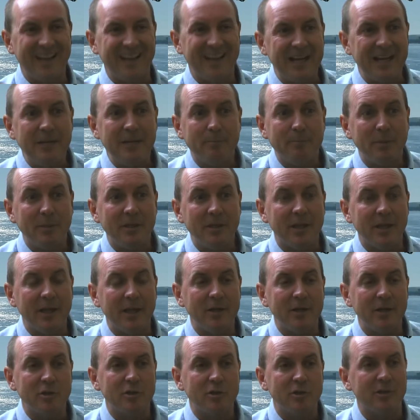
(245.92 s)
an 8
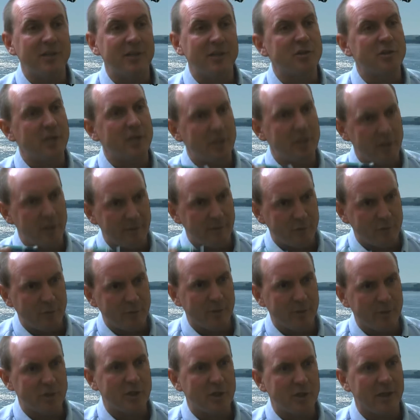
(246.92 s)
pH, they say you have too
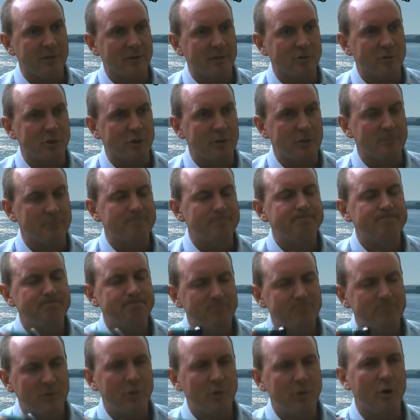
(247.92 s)
much calcium.
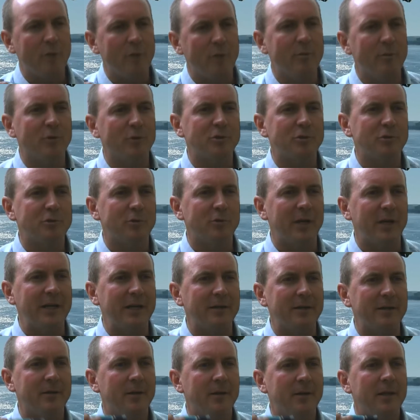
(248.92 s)
They're almost
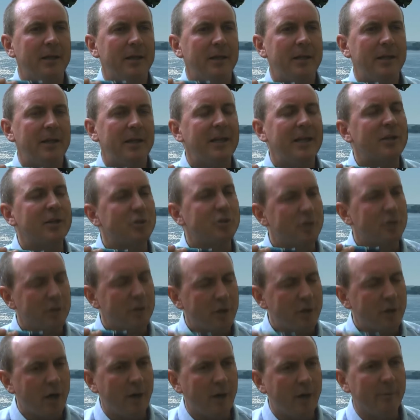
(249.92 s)
right. It's the
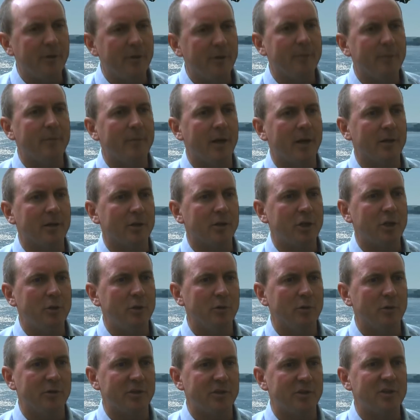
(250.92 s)
carbonate
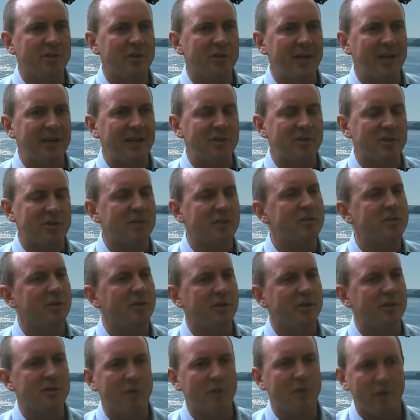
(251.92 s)
molecule that's in excess that
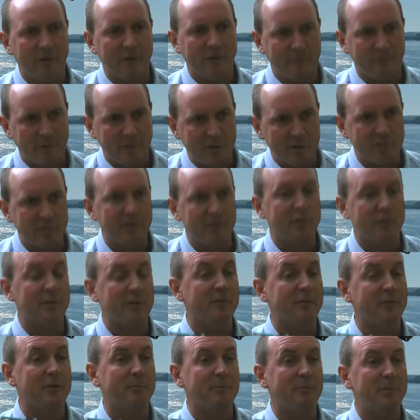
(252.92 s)
has artificially
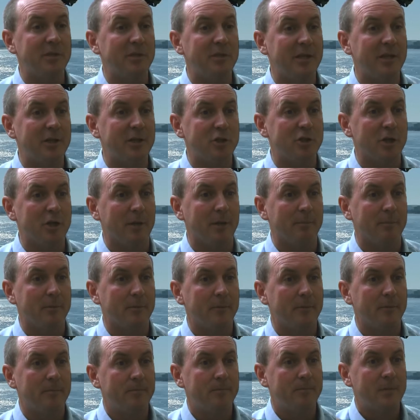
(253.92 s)
driven the pH up.
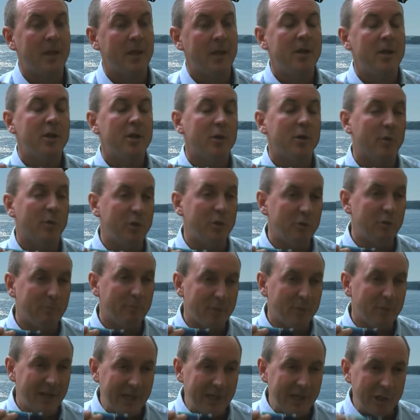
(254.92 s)
When you
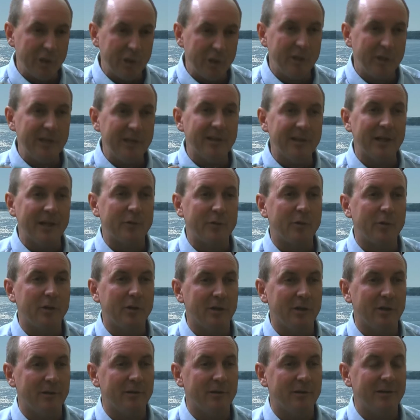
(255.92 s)
apply a good
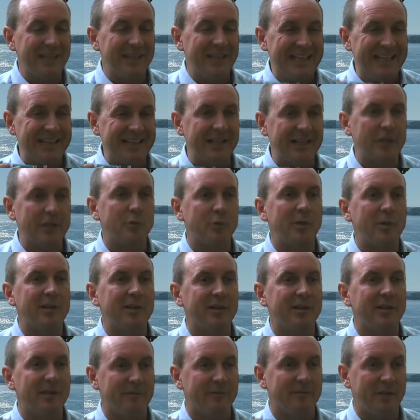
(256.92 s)

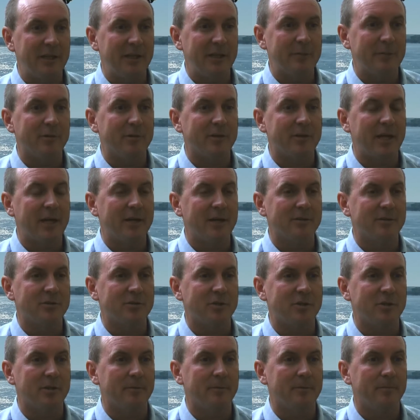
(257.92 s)
electrically available
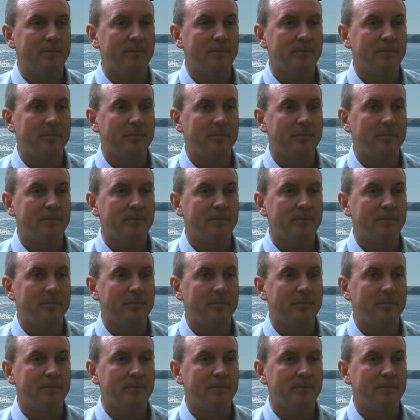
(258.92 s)
calcium,